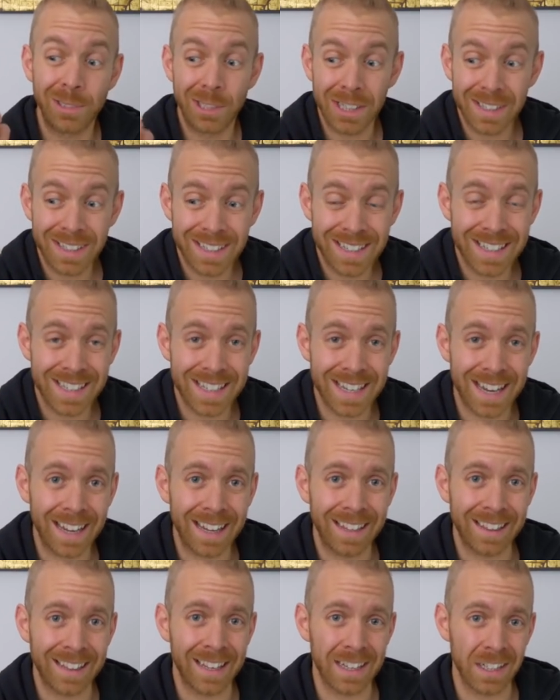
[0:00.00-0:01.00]
just to
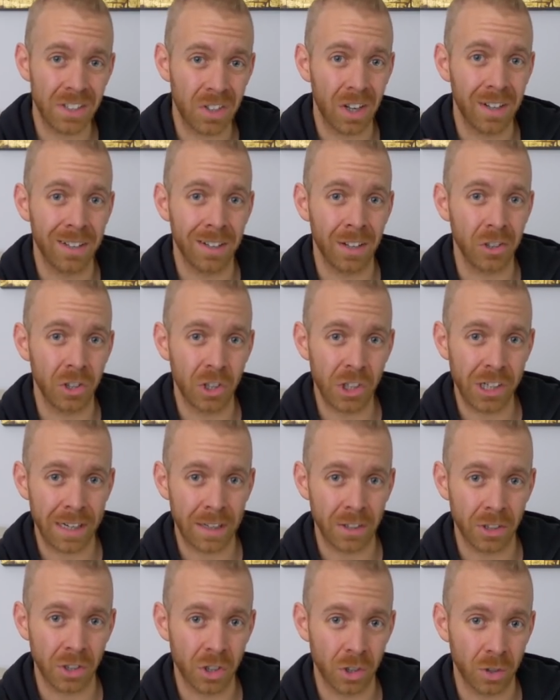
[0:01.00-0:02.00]
say that he's got another
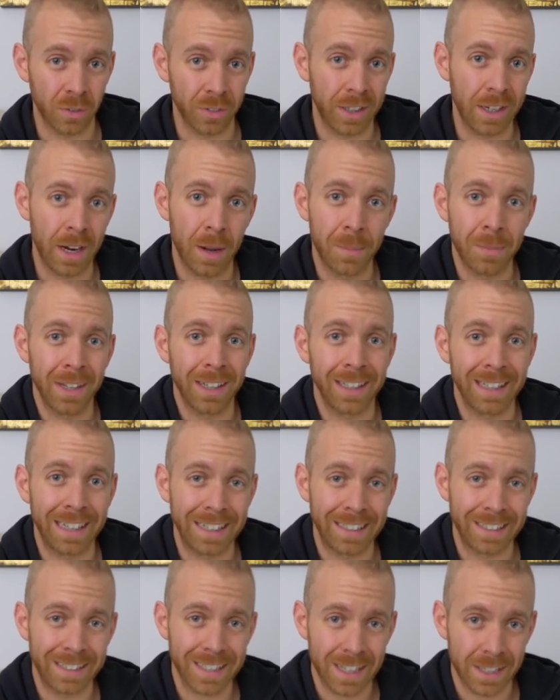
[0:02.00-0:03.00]
challenge to overcome that
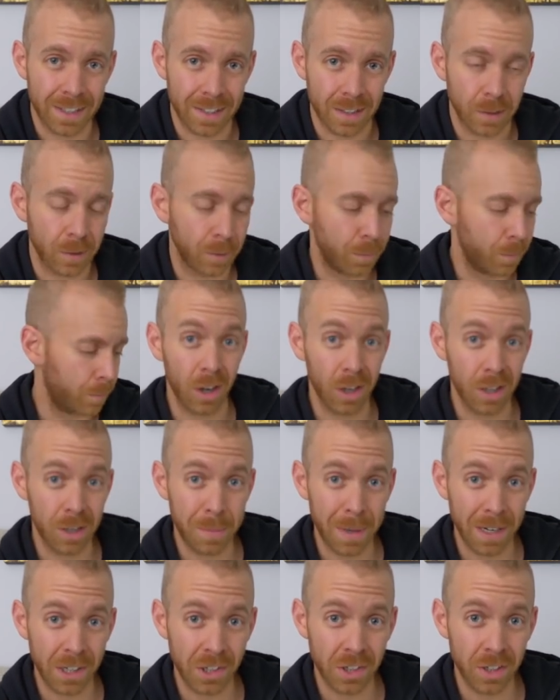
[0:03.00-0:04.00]
Lange doesn't.
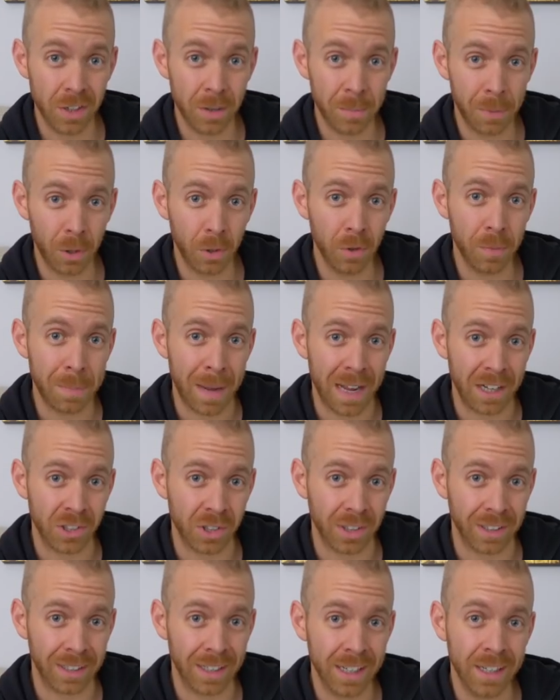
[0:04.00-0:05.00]
Occupation of them both,
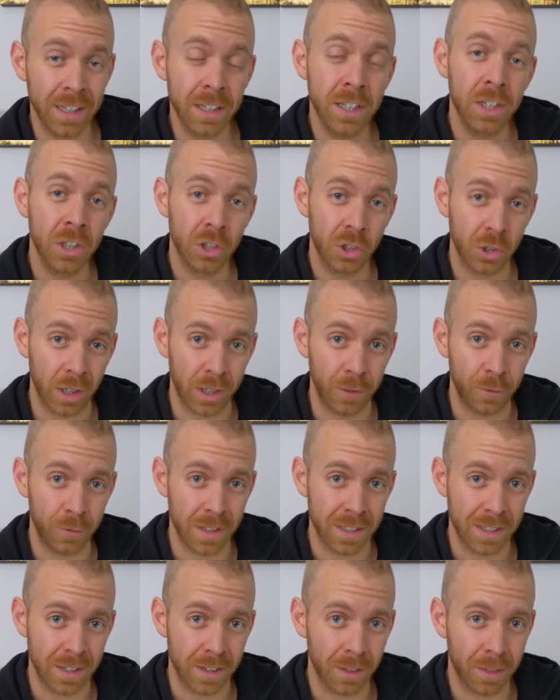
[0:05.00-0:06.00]
Patrick Lange, trained
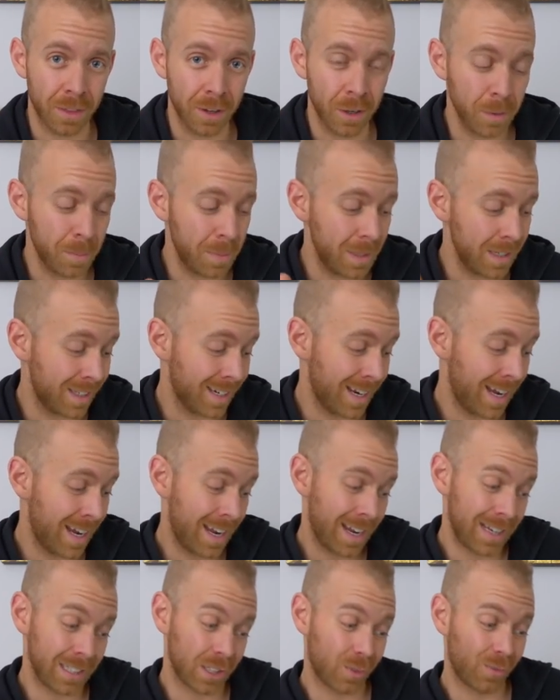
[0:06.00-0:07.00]
physiotherapist.
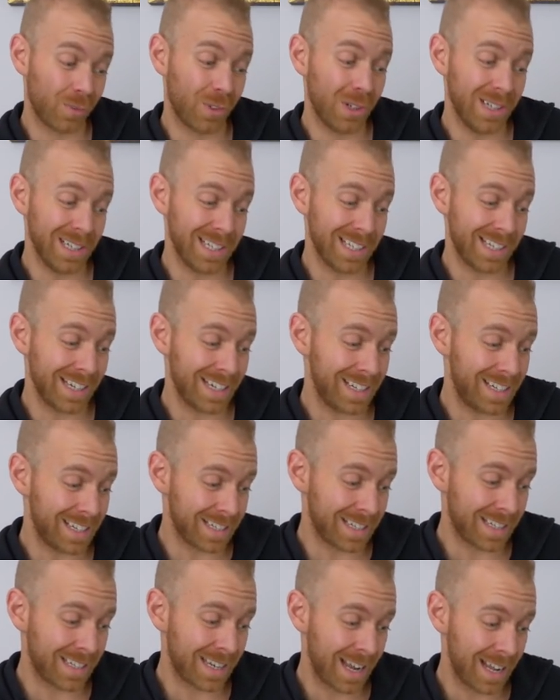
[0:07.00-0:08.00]
As far as I
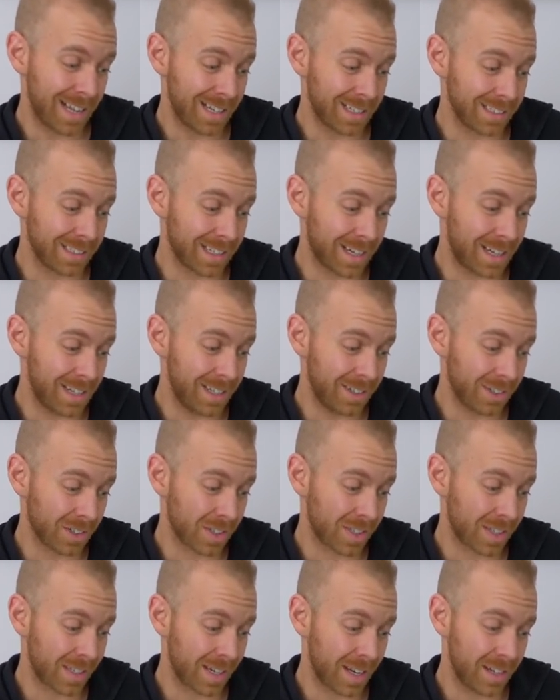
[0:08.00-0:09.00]
can tell, Lionel
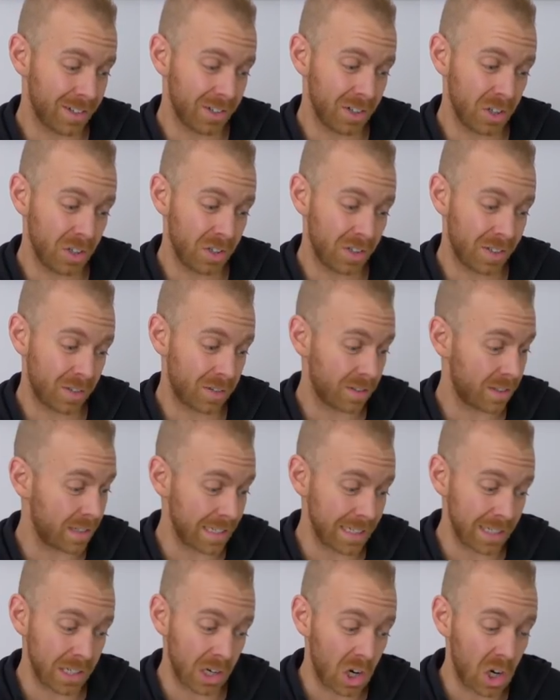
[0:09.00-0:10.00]
Sanders
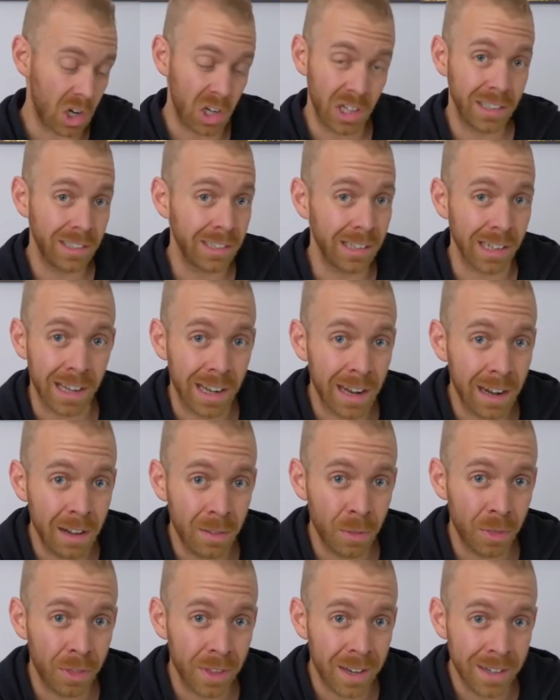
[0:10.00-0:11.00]
did
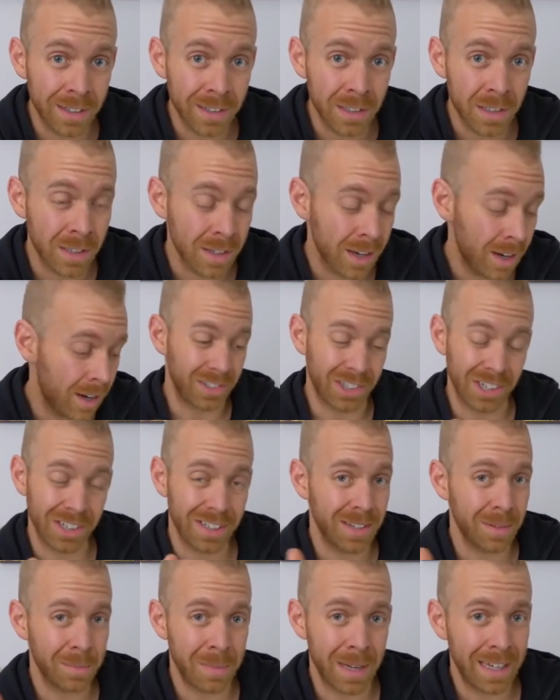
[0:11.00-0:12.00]
online things
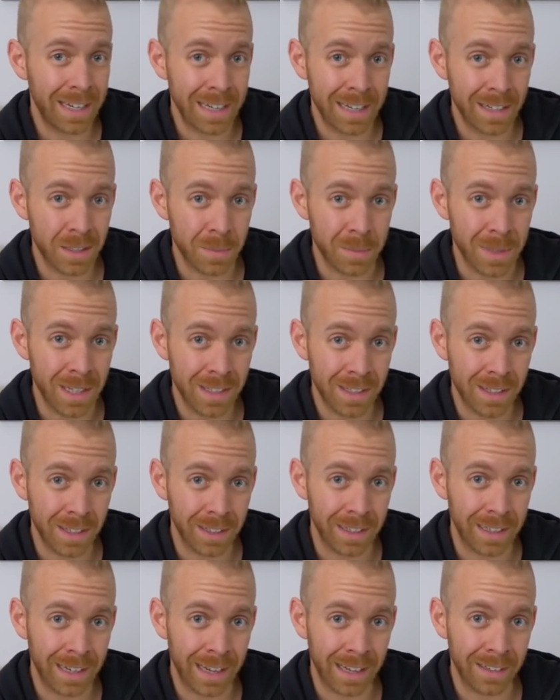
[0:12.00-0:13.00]
just to make ends meet so
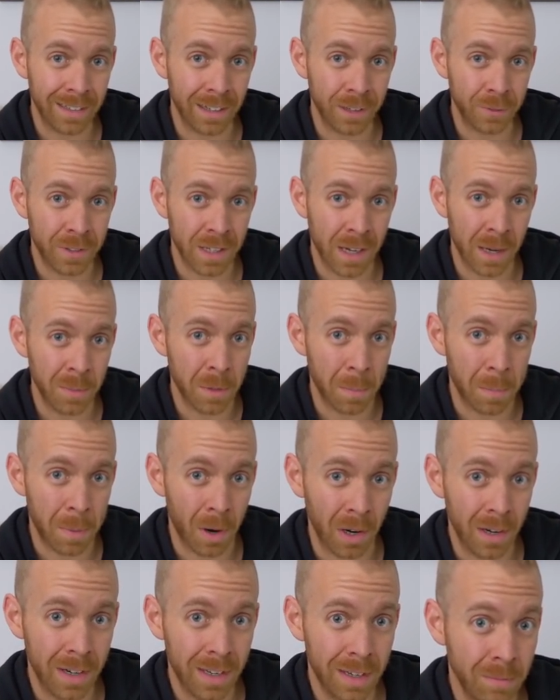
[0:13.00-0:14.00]
that he had enough time to
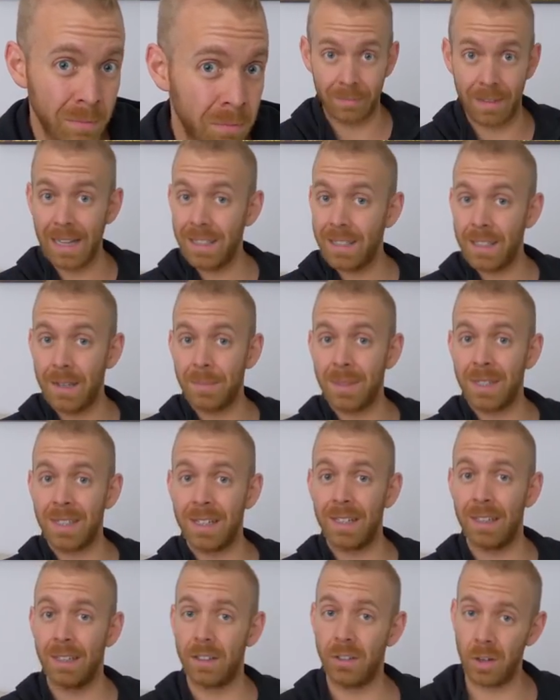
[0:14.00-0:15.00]
party. That's him
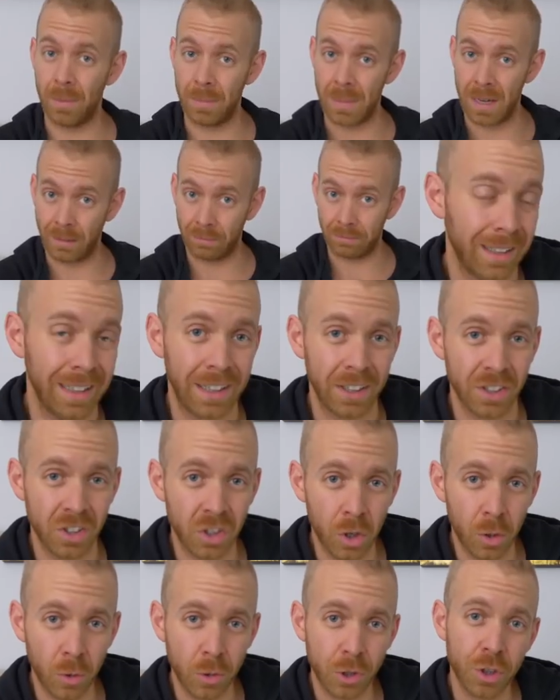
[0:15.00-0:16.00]
saying it, not me. Lange's
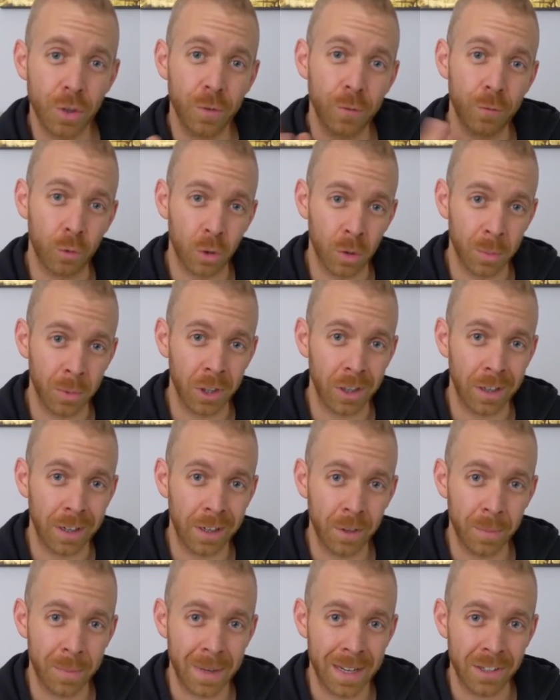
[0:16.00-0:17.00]
coach, former
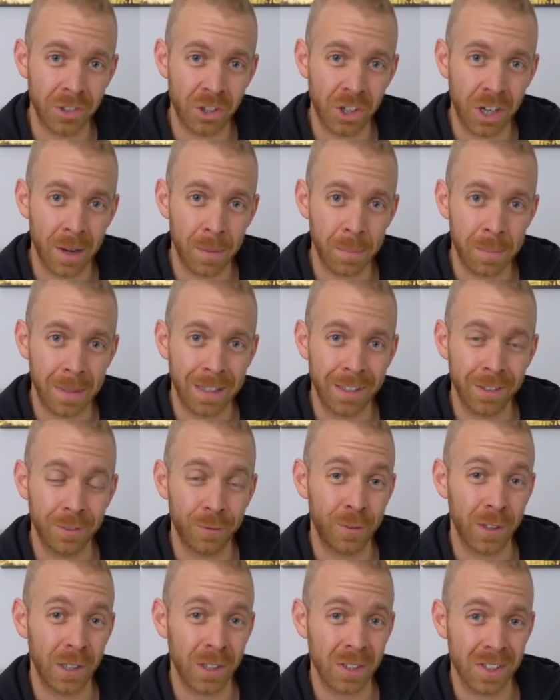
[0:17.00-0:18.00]
Ironman champion
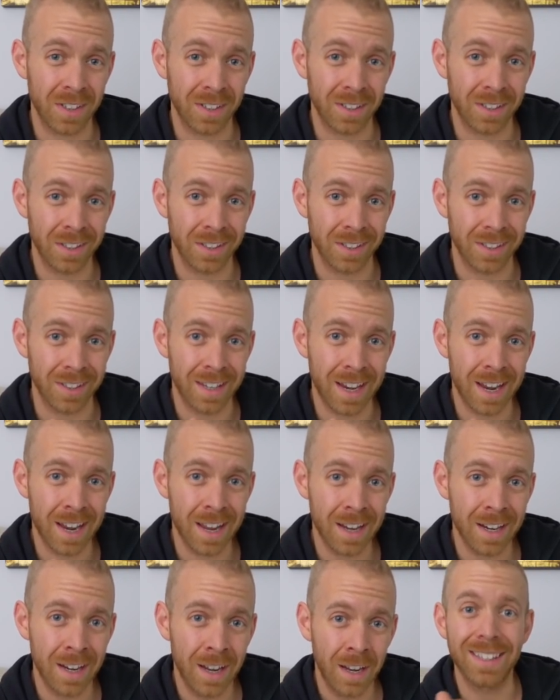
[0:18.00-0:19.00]
Faris
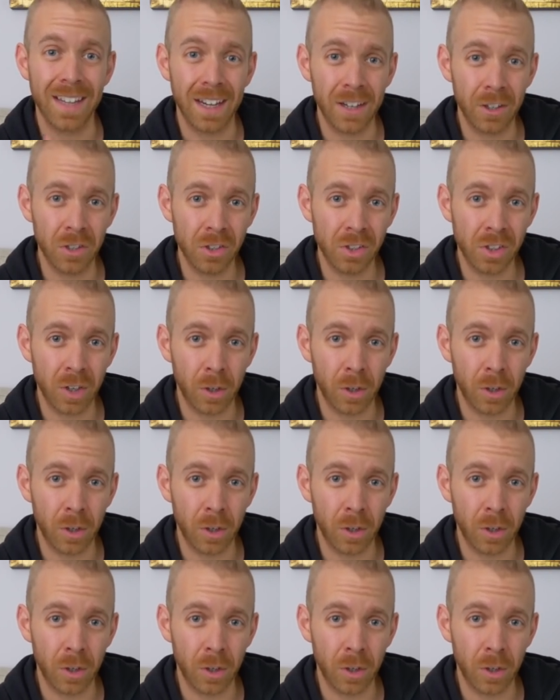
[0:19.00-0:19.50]
Al-Sultan. Sanders'